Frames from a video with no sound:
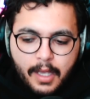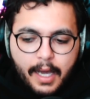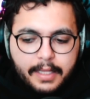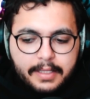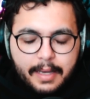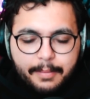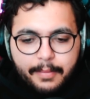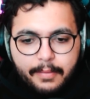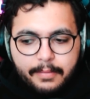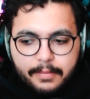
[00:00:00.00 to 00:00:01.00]
I'd say I'm
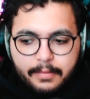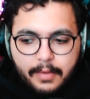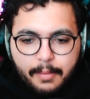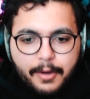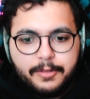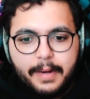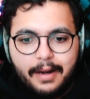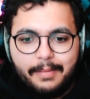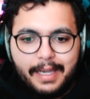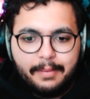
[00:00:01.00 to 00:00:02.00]
most
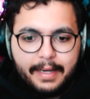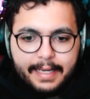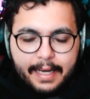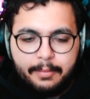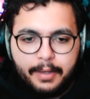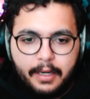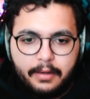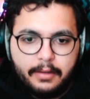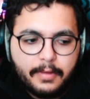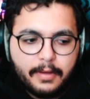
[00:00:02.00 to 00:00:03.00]
proud of making my dad
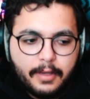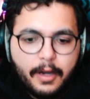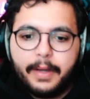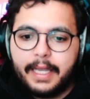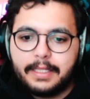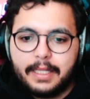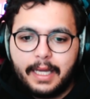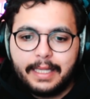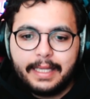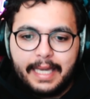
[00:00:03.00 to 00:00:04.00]
proud. Going into
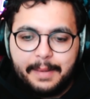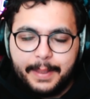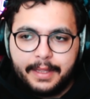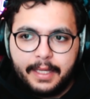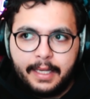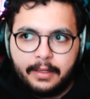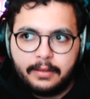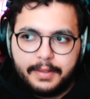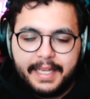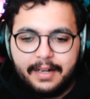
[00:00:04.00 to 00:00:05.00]
like the gaming thing,
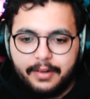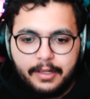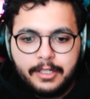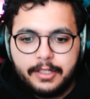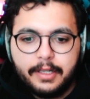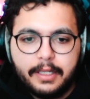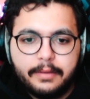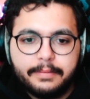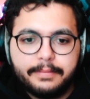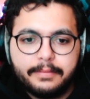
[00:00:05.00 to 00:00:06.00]
he never understood it.
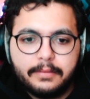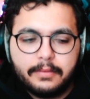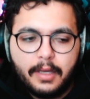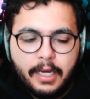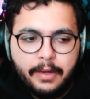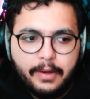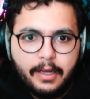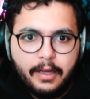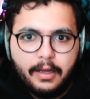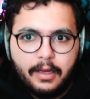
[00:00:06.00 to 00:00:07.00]
And
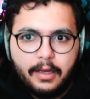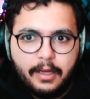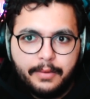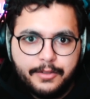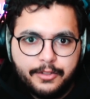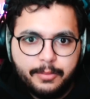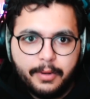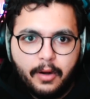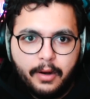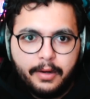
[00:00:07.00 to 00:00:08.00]
it was
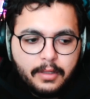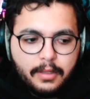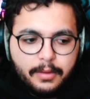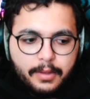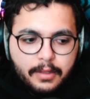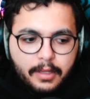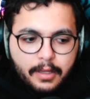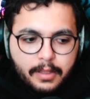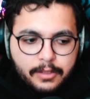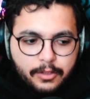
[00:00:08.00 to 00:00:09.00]
super hard. It
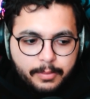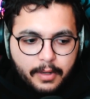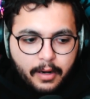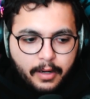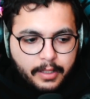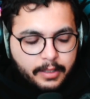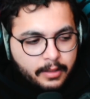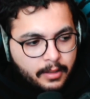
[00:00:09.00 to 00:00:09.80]
was super hard